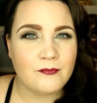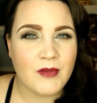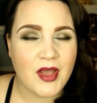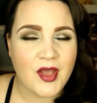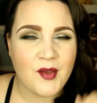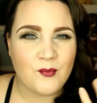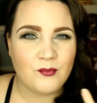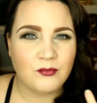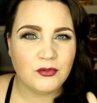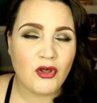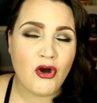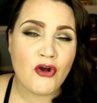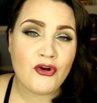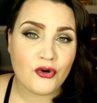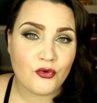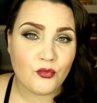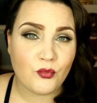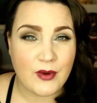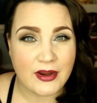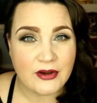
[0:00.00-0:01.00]
a
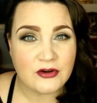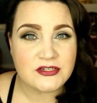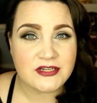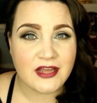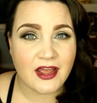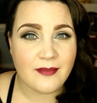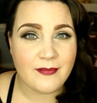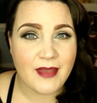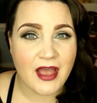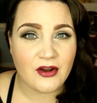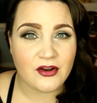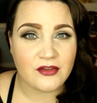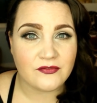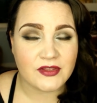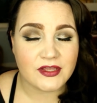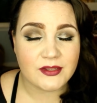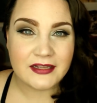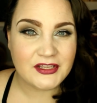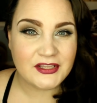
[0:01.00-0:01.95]
longer wear time out of it.